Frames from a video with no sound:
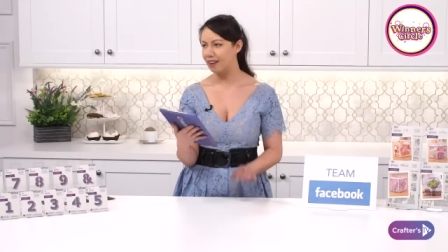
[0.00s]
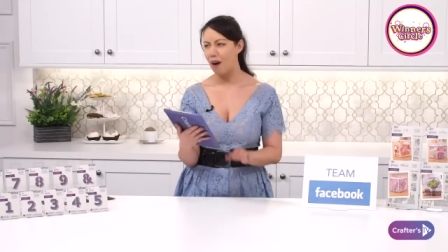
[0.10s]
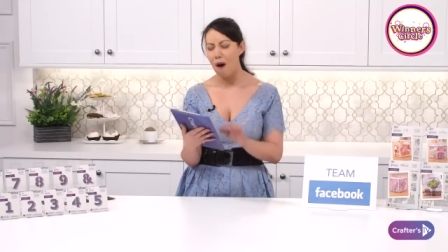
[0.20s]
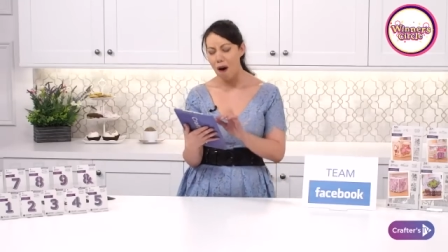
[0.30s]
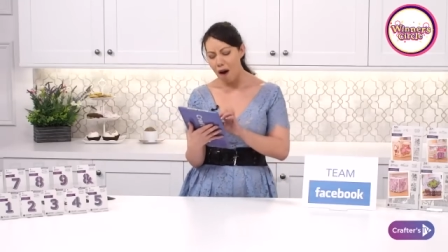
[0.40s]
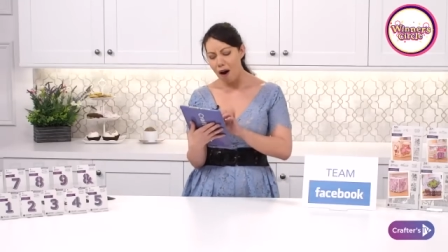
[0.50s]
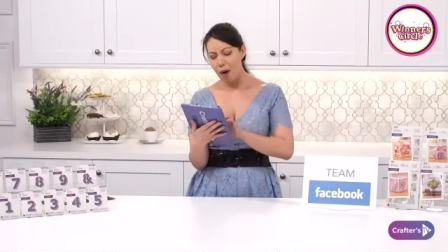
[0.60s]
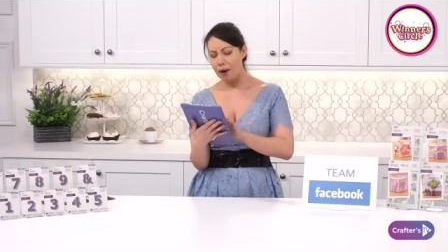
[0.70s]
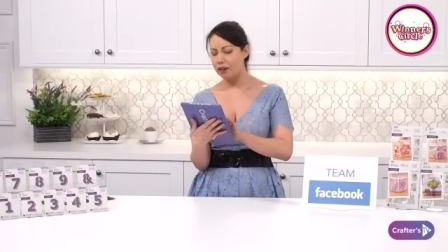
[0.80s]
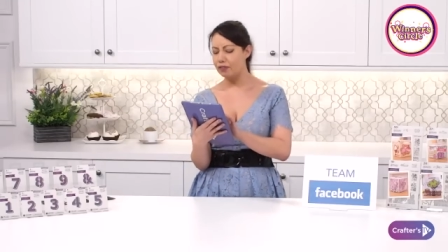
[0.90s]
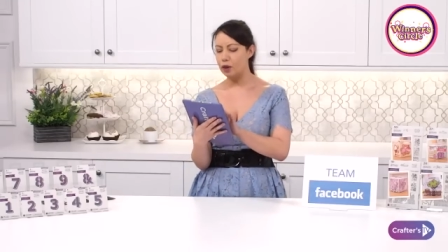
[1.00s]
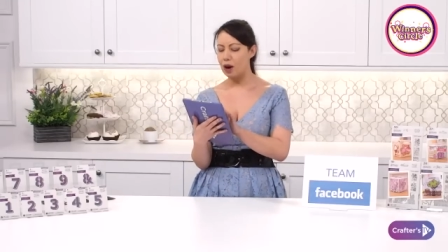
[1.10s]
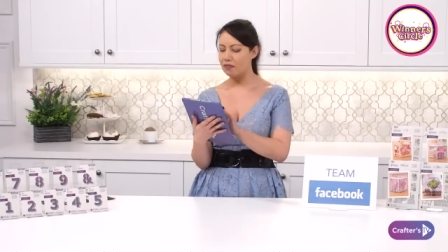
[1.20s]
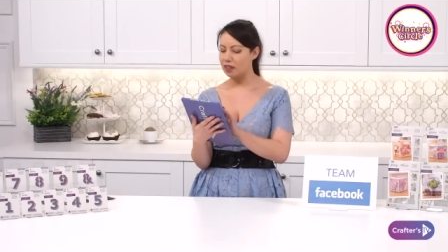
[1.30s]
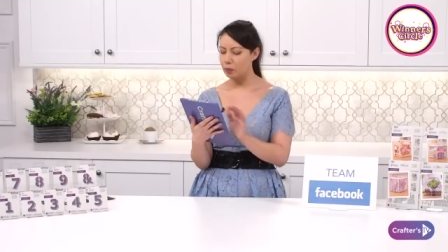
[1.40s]
Oh, lovely. All of a
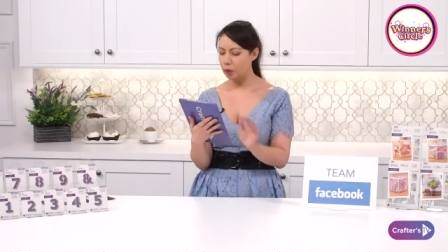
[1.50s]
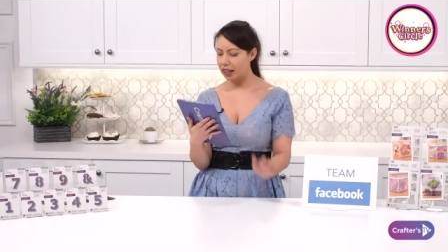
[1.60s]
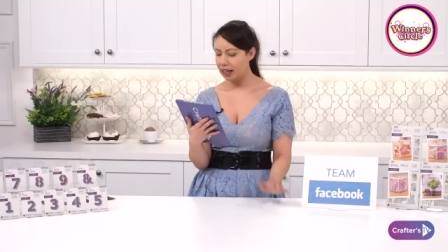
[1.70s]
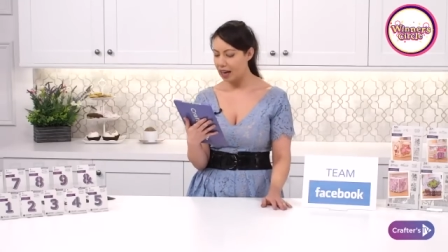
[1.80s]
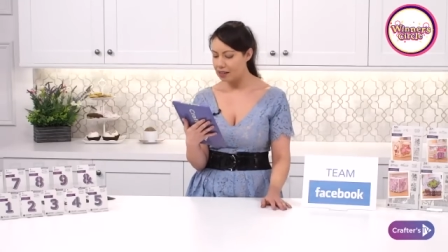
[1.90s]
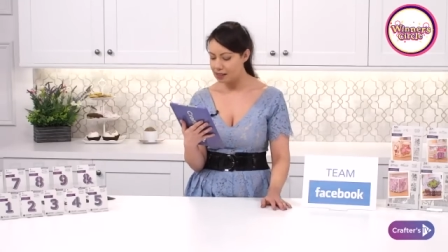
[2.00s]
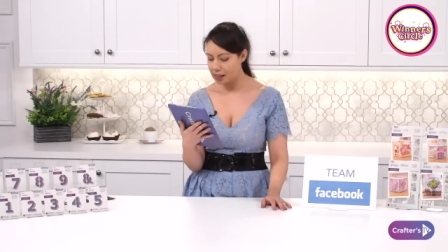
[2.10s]
crafting weekend.